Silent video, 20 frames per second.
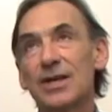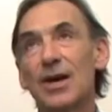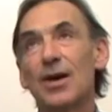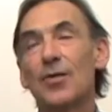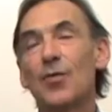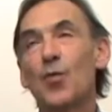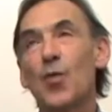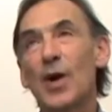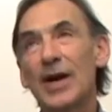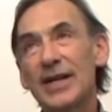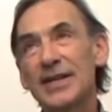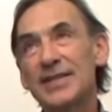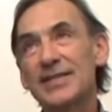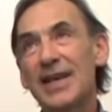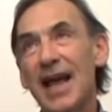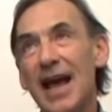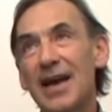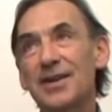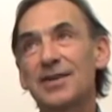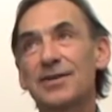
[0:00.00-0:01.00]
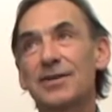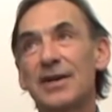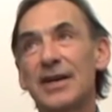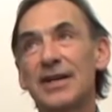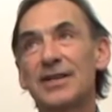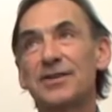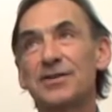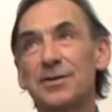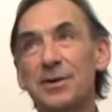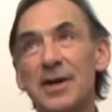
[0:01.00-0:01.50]
What is
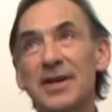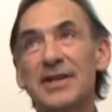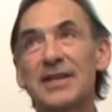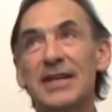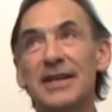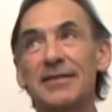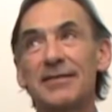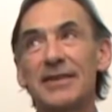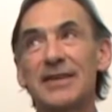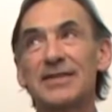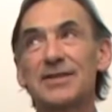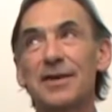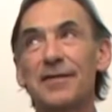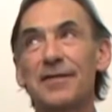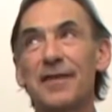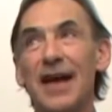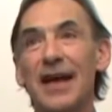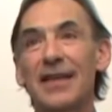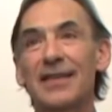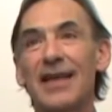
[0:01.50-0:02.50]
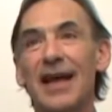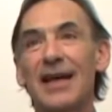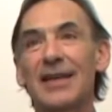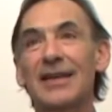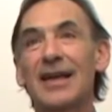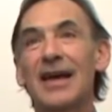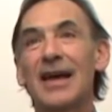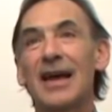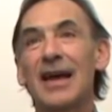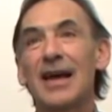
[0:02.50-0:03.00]
counterintuitive is the fact
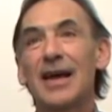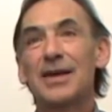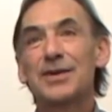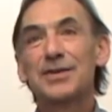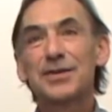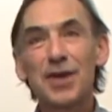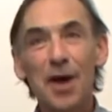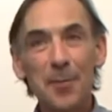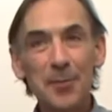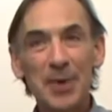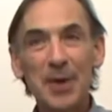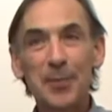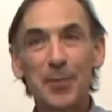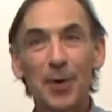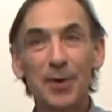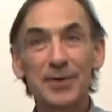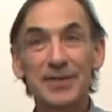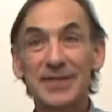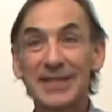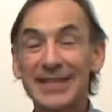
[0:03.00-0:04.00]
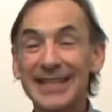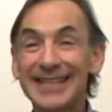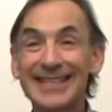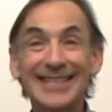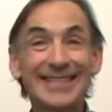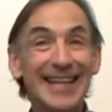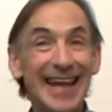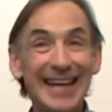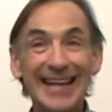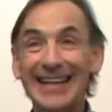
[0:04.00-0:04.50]
that some people see
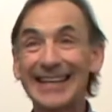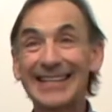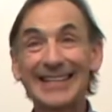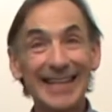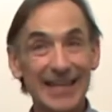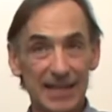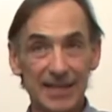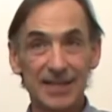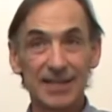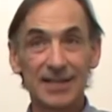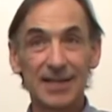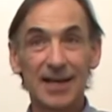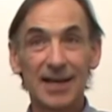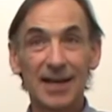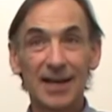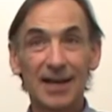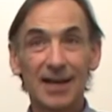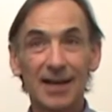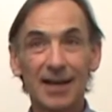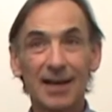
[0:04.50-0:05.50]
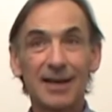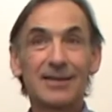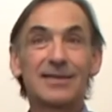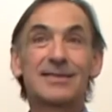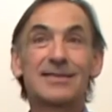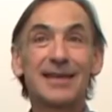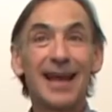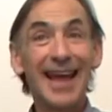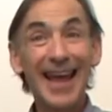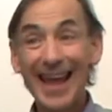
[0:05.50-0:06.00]
static disk and they
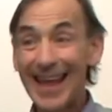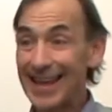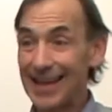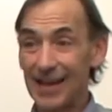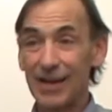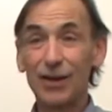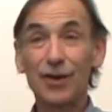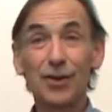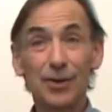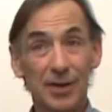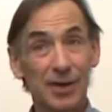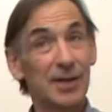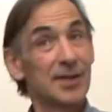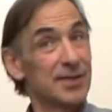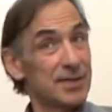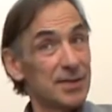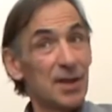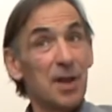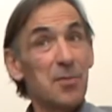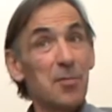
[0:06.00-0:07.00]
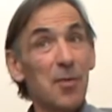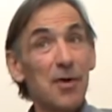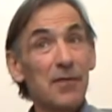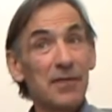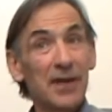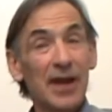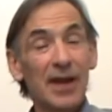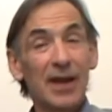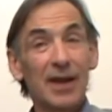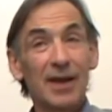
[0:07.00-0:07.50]
say, hey, look, you start
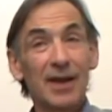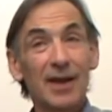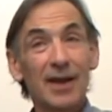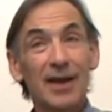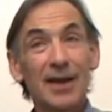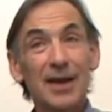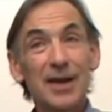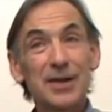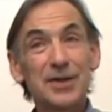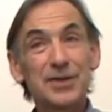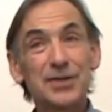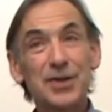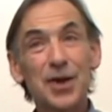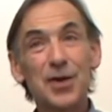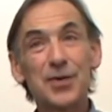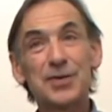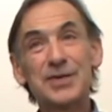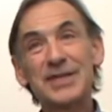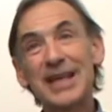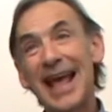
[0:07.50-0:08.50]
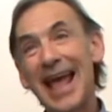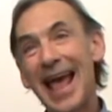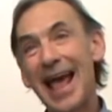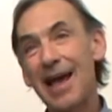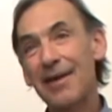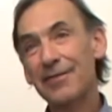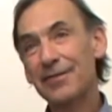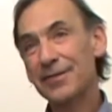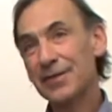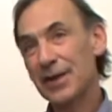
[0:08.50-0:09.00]
moving. So they
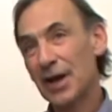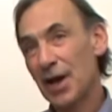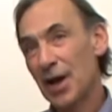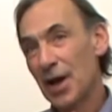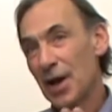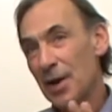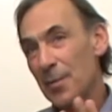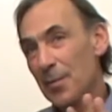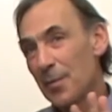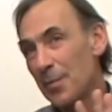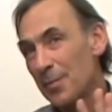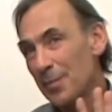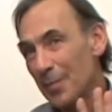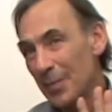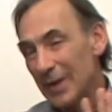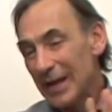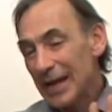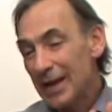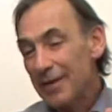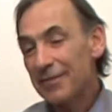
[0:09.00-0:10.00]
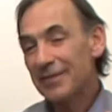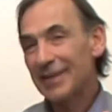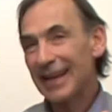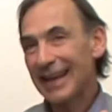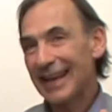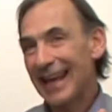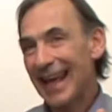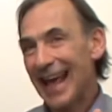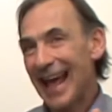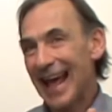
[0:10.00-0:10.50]
have If they
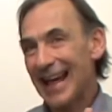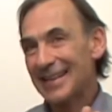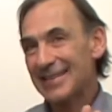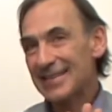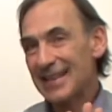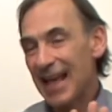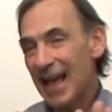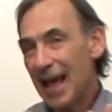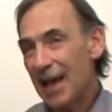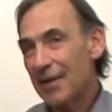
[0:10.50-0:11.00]
can, they